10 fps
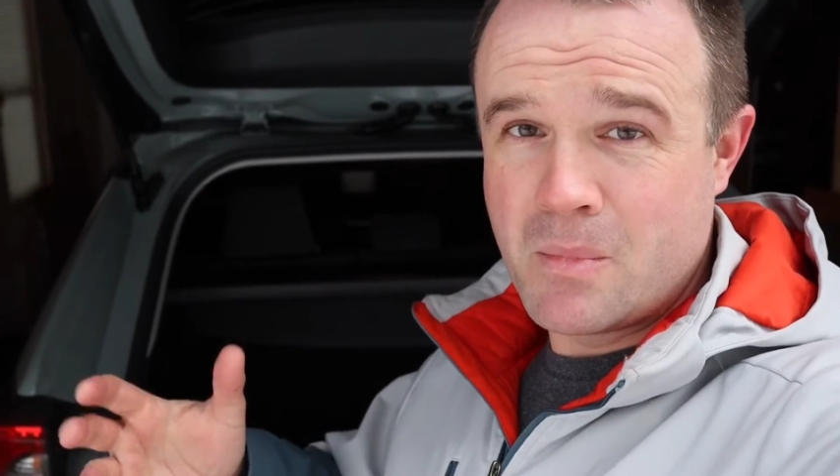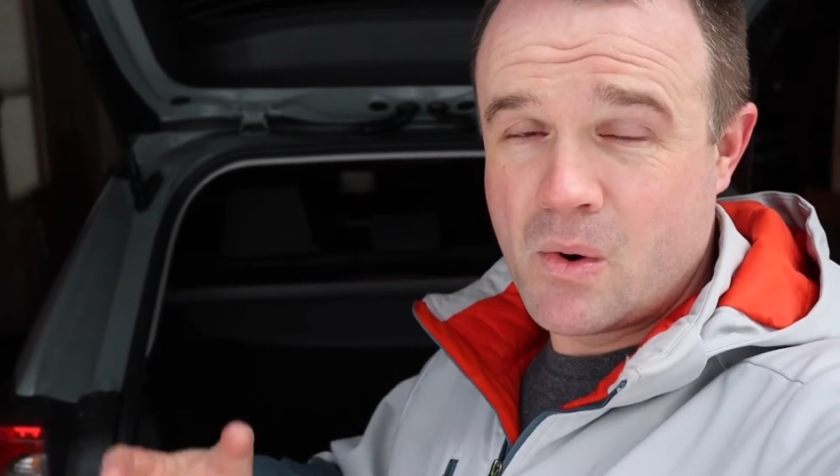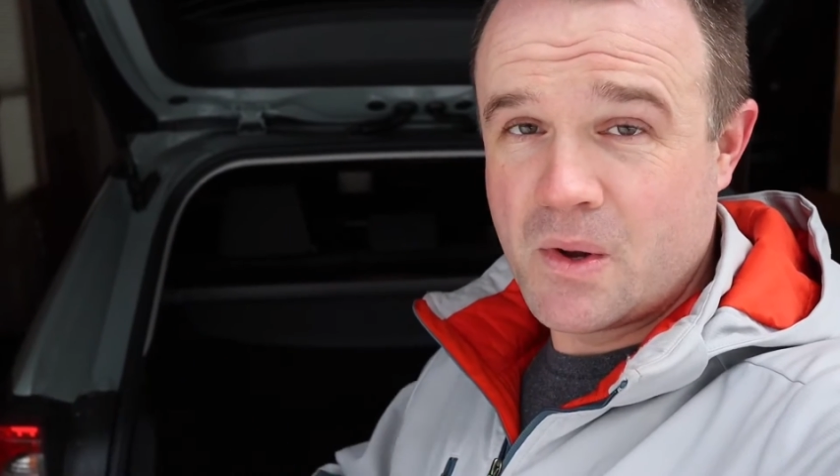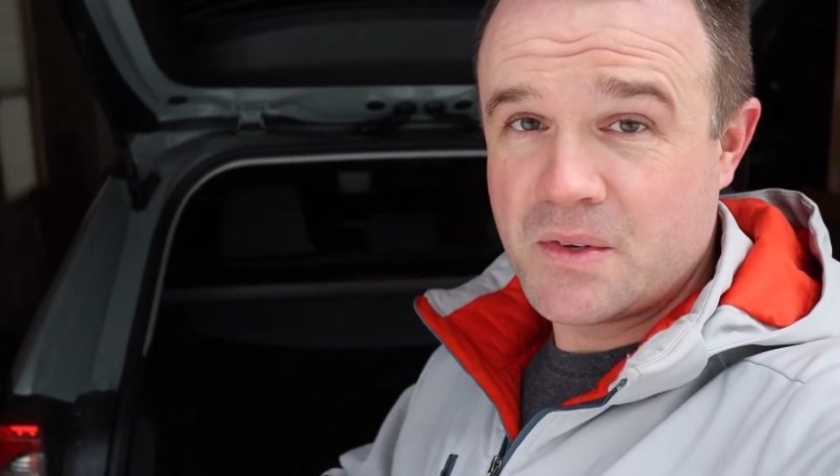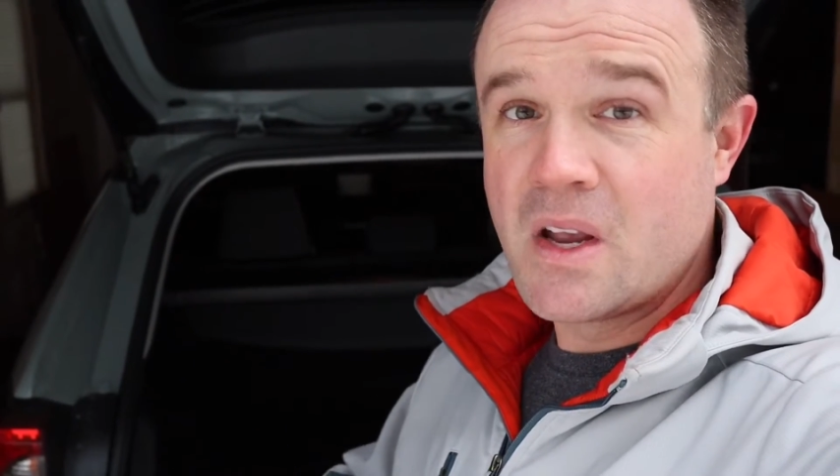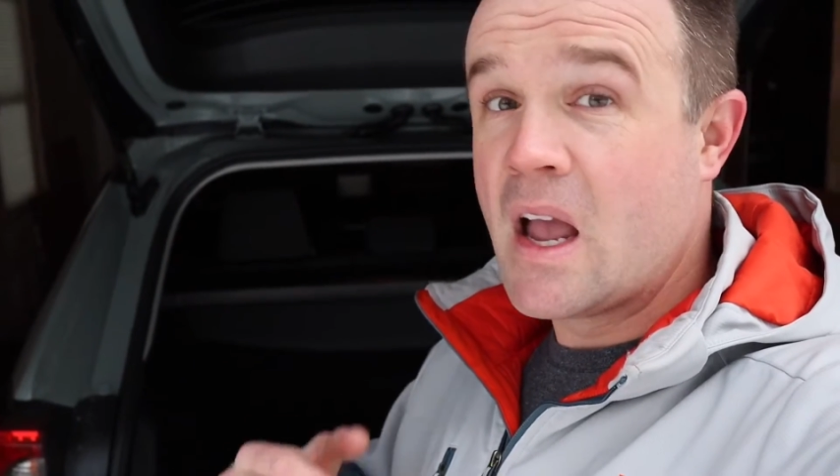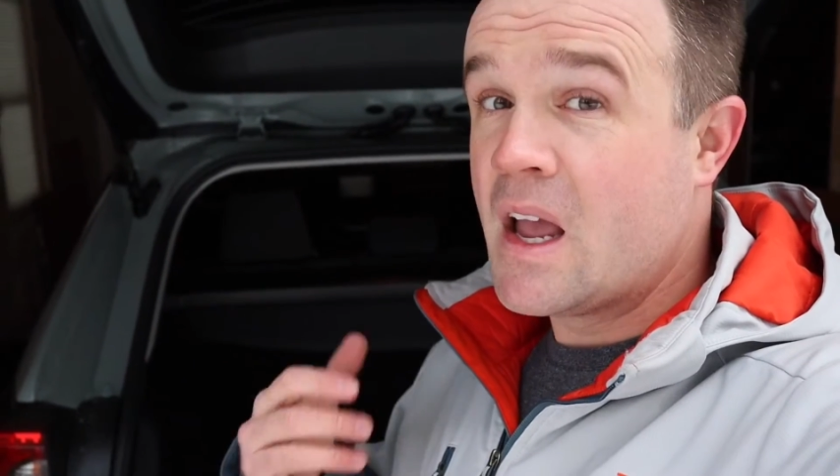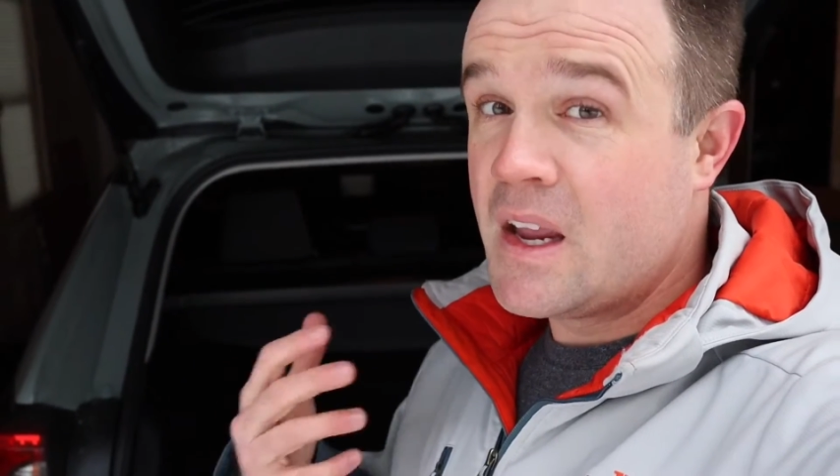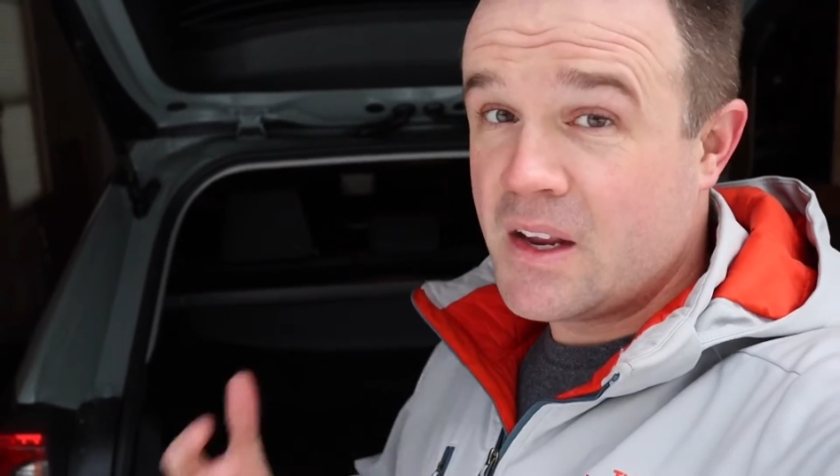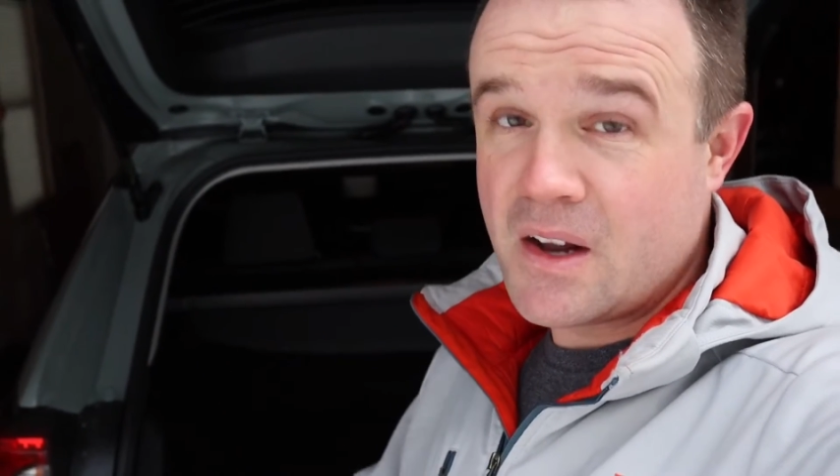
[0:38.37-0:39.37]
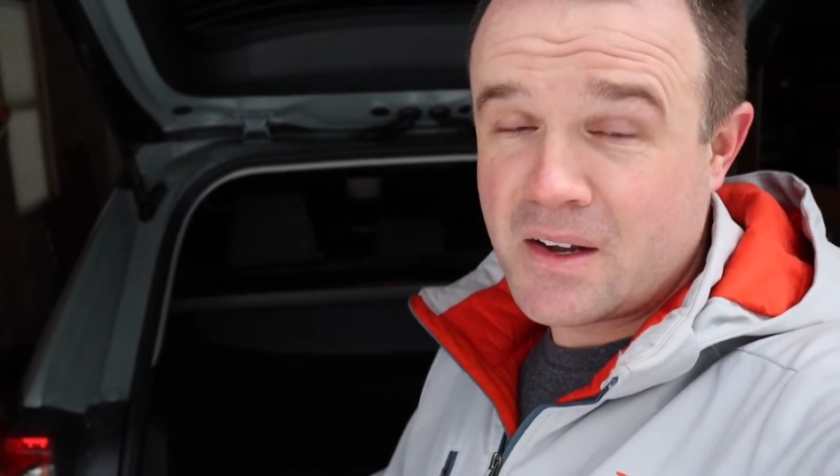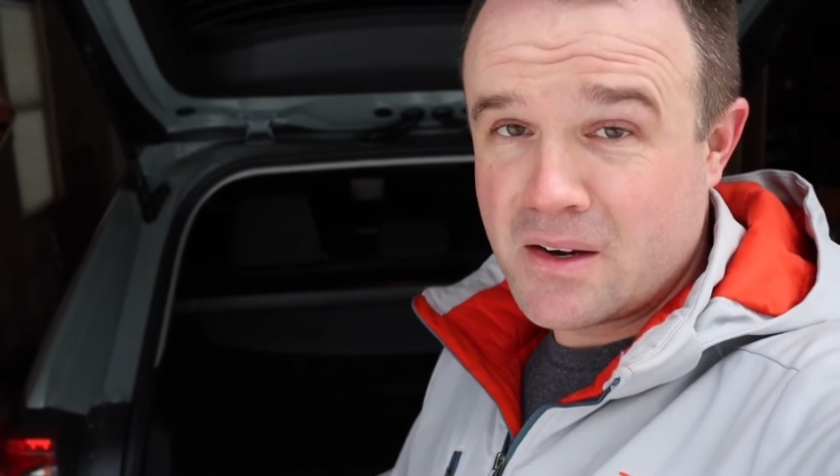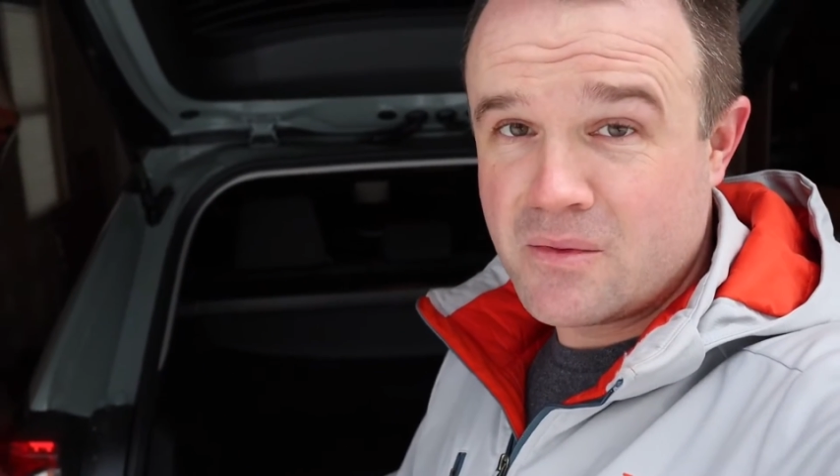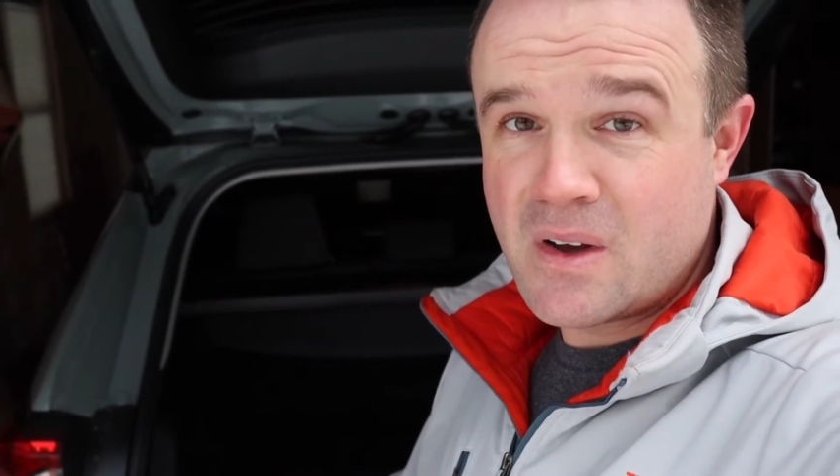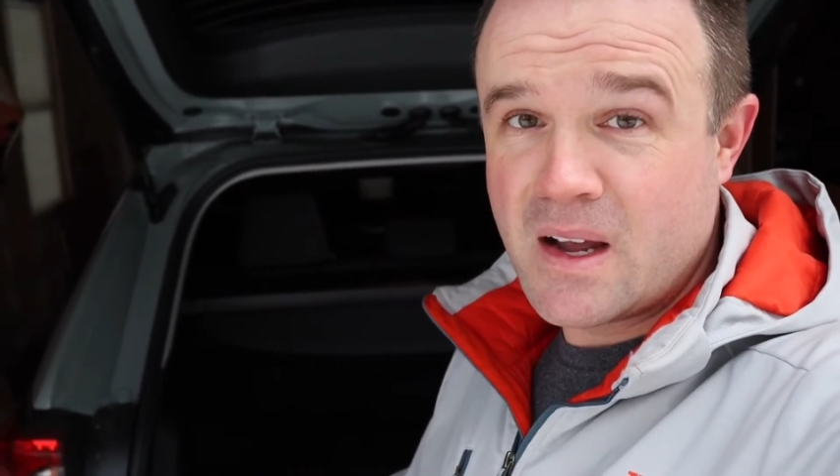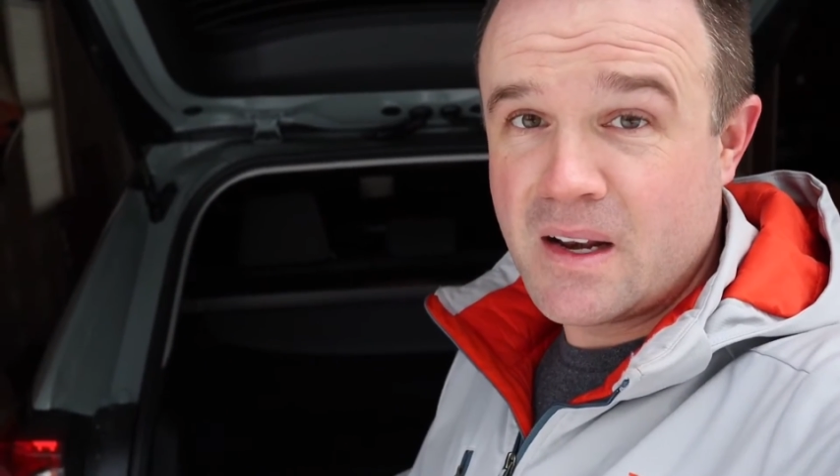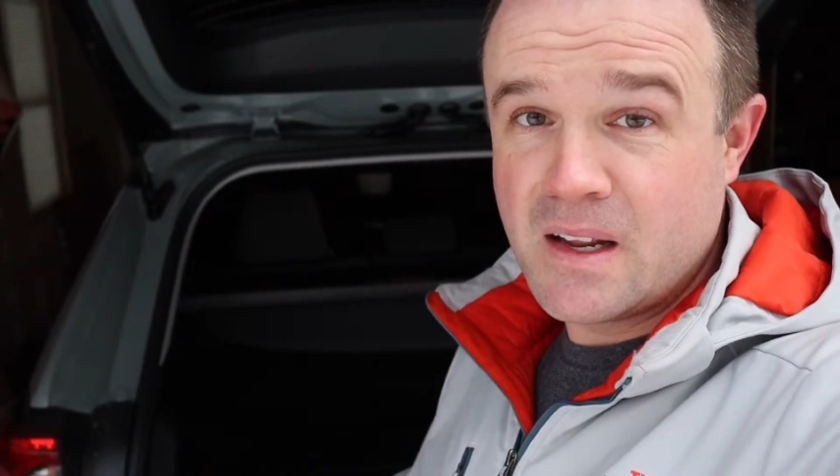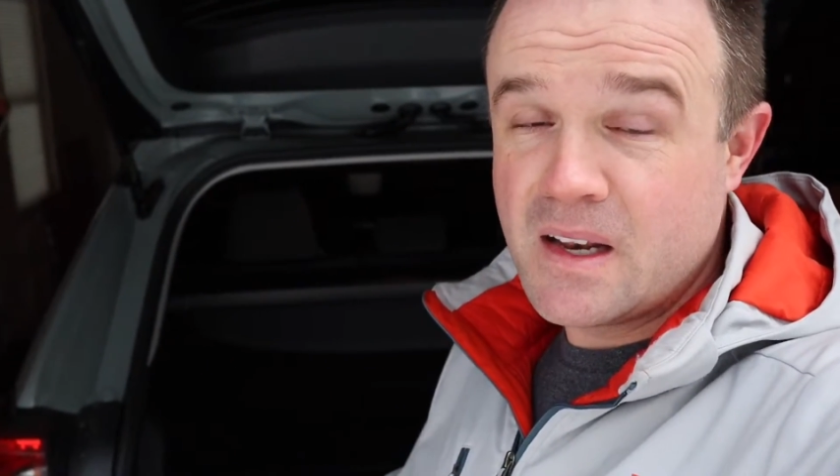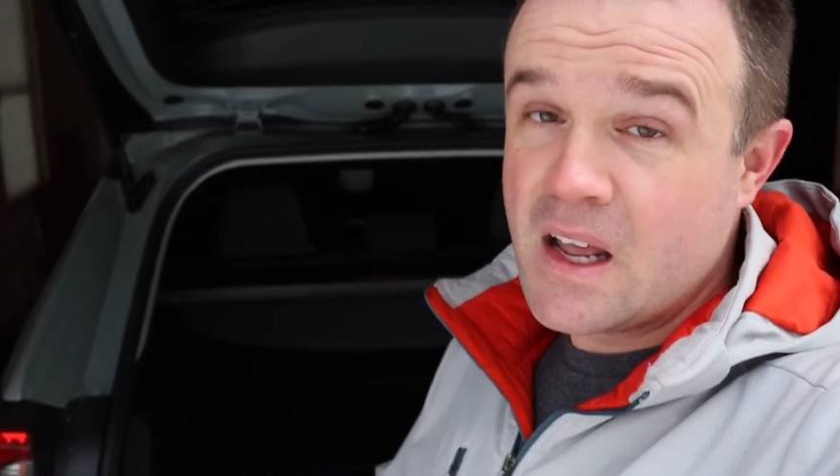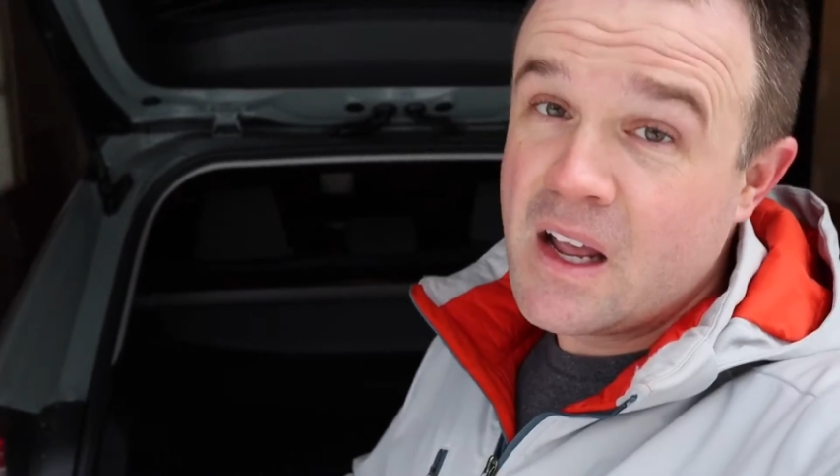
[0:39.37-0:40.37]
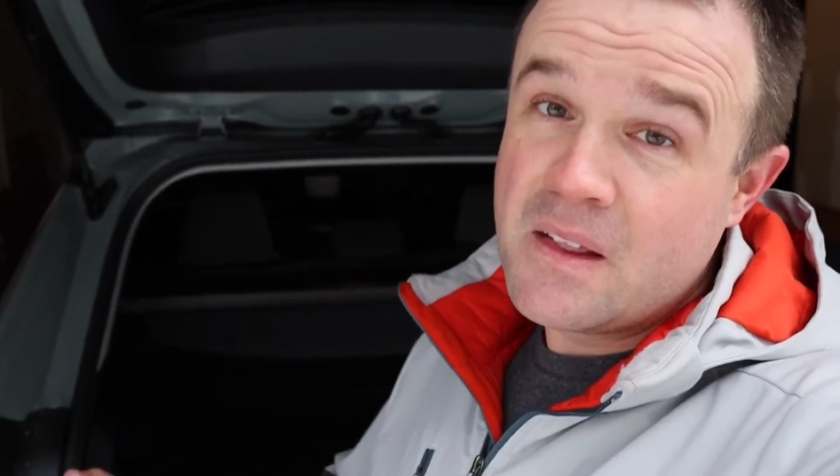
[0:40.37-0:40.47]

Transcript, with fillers: Boys, you're not gonna find it.